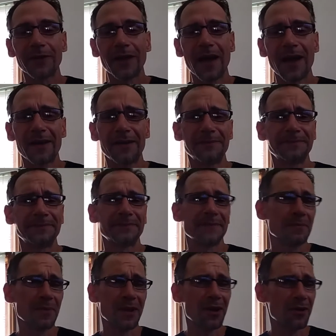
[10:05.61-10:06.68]
that,
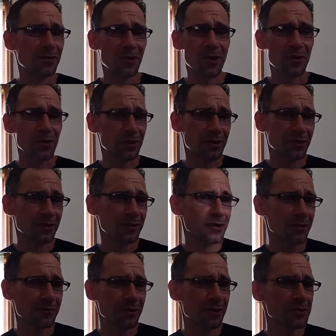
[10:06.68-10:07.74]
but I don't know the
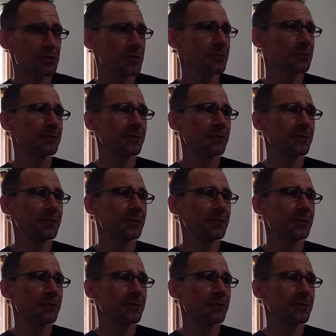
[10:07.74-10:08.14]
conversion.